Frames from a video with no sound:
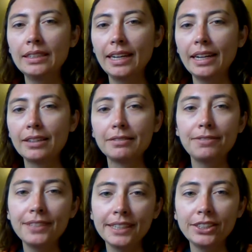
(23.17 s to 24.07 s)
take care of
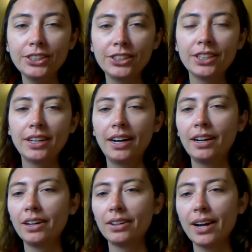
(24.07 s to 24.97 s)
fish
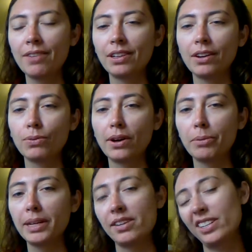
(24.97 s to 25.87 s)
or have a lot of
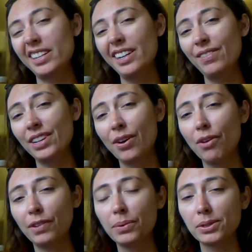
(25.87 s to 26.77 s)
water because I didn't even
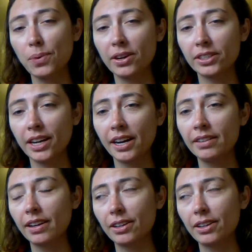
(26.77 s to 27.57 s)
know if it was watertight.